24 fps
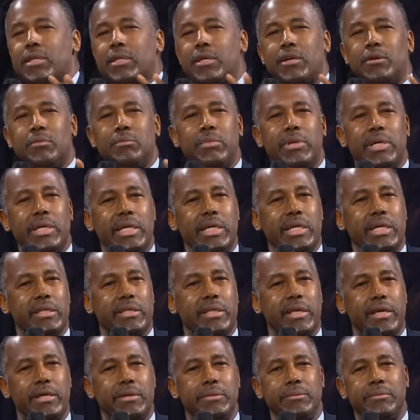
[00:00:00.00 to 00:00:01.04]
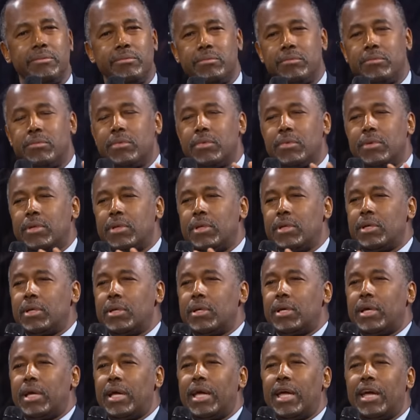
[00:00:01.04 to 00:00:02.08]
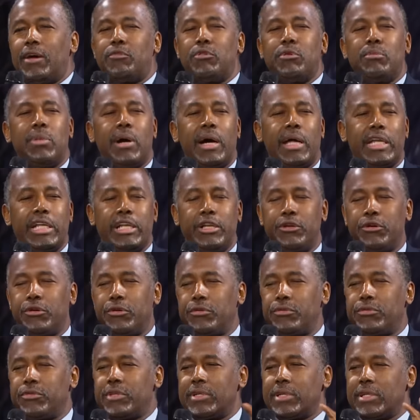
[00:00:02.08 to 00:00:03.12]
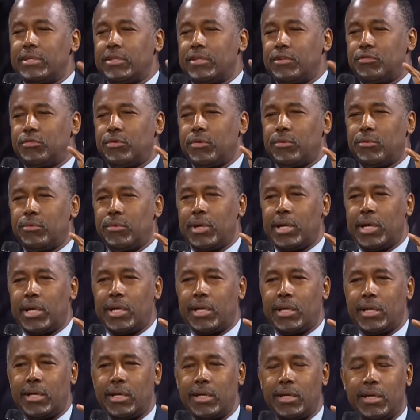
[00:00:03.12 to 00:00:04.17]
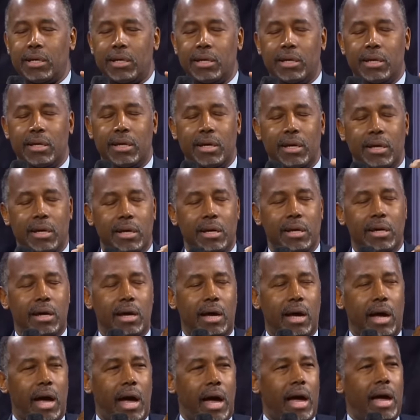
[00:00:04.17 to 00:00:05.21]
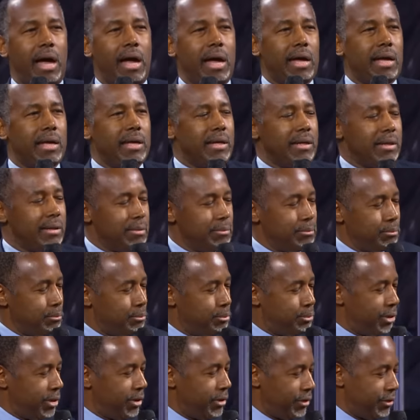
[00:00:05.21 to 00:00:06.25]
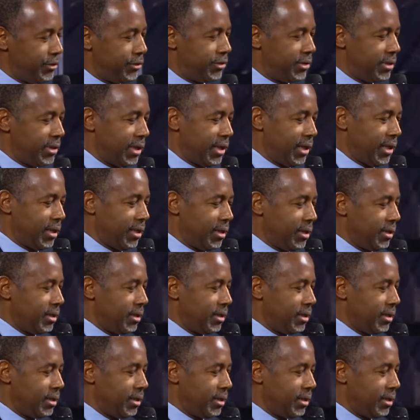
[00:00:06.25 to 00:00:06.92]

there being that everybody learns in a different way. I personally